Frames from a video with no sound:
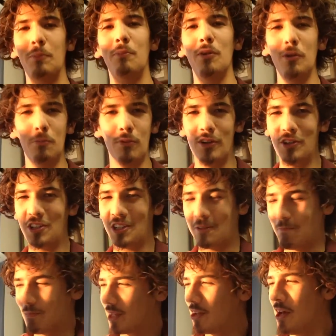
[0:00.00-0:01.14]
bloopers,
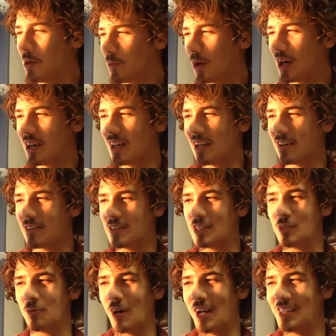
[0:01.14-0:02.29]
were hilarious
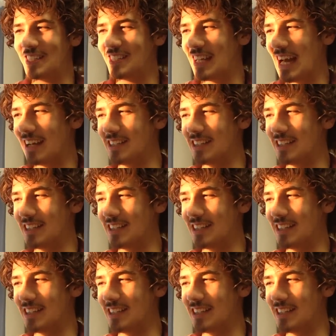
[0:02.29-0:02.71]
to watch.